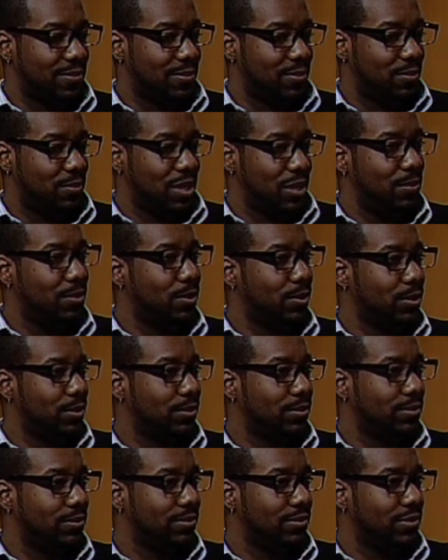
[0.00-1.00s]
people
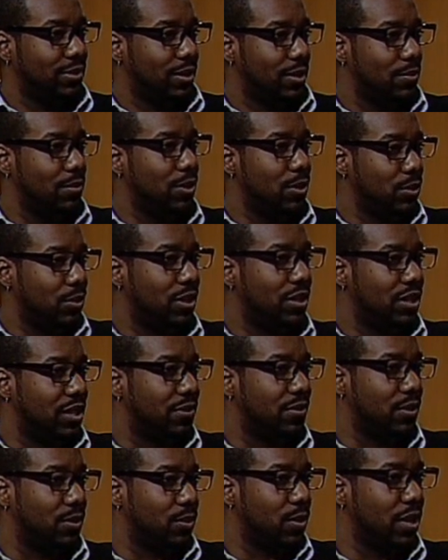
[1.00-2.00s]
commune in
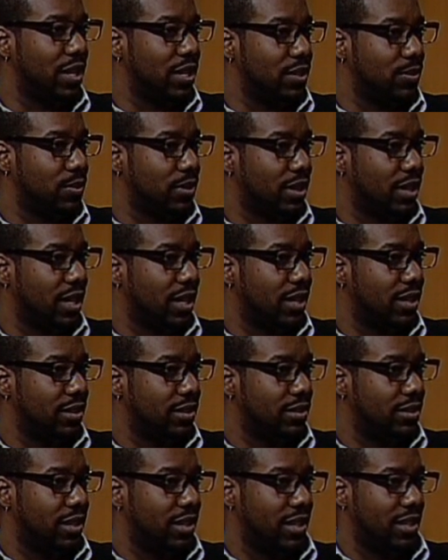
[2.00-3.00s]
different ways with God.
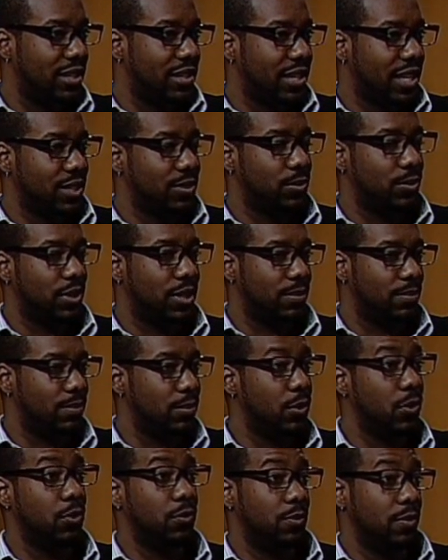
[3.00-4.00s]
And that's what
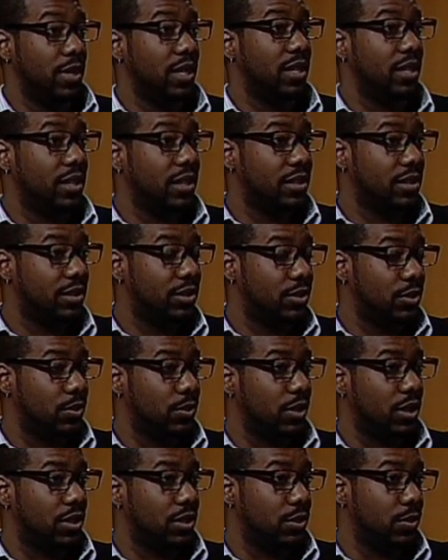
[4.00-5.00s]
moved me
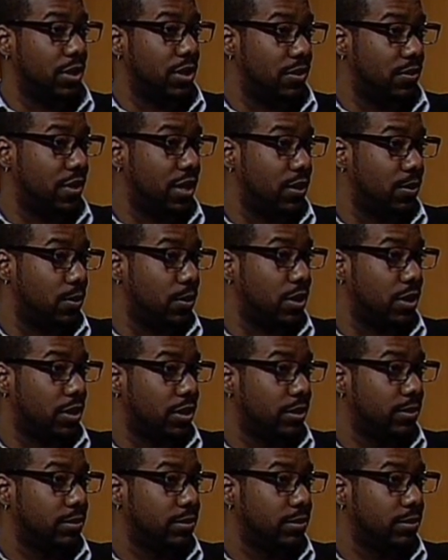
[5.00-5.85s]
to do interfaith work.